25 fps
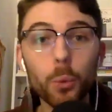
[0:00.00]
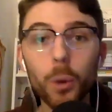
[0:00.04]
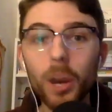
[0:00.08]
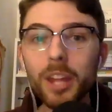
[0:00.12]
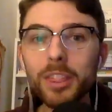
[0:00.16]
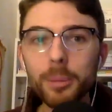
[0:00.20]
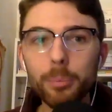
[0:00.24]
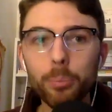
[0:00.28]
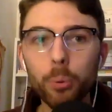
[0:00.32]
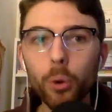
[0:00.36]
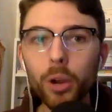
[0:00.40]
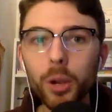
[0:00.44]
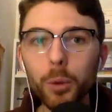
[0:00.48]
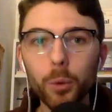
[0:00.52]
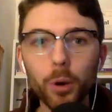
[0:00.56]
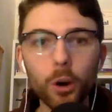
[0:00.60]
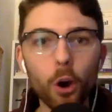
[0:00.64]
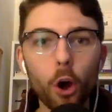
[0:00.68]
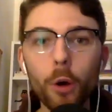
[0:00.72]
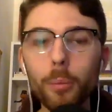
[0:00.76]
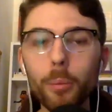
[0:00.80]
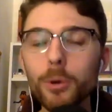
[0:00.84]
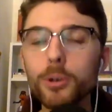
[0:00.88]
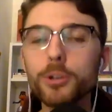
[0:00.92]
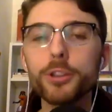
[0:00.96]
we're at the point where
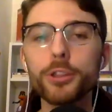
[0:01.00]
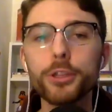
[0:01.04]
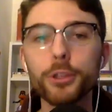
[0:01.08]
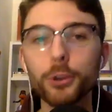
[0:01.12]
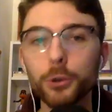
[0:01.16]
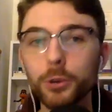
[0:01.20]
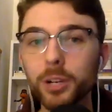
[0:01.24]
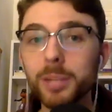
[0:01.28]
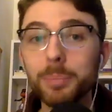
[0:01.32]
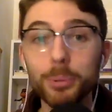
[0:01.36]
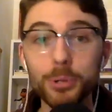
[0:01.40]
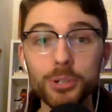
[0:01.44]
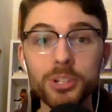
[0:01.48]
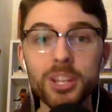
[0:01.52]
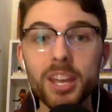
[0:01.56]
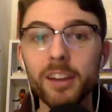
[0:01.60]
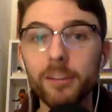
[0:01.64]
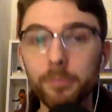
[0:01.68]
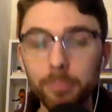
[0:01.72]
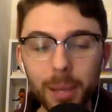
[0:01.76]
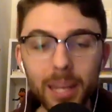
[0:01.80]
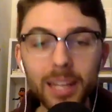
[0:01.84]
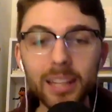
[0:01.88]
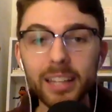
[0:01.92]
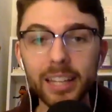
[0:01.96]
almost 30%
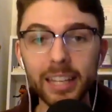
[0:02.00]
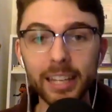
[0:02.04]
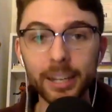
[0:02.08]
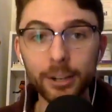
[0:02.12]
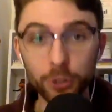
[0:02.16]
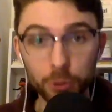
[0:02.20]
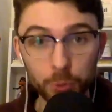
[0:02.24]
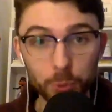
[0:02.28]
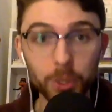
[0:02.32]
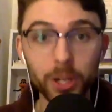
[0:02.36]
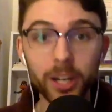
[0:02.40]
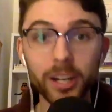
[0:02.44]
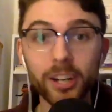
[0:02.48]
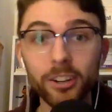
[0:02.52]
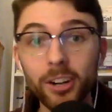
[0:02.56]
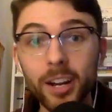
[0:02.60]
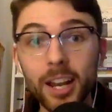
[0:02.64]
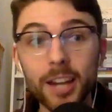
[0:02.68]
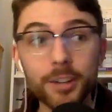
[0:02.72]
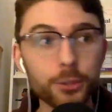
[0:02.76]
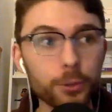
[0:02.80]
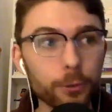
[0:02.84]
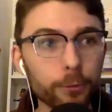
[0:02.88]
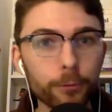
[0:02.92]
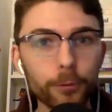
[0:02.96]
of big leaguers were
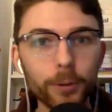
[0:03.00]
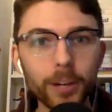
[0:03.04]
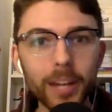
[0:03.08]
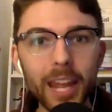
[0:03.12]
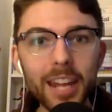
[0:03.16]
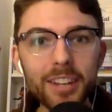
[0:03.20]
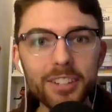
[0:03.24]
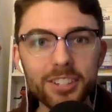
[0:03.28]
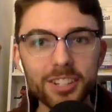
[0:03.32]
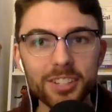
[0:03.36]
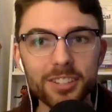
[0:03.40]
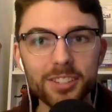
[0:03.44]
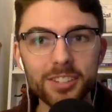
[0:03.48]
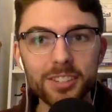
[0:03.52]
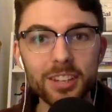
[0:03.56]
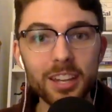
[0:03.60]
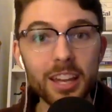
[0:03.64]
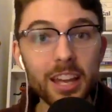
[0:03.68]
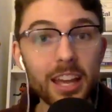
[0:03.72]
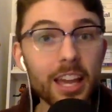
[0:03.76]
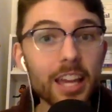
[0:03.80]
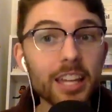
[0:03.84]
international free agents.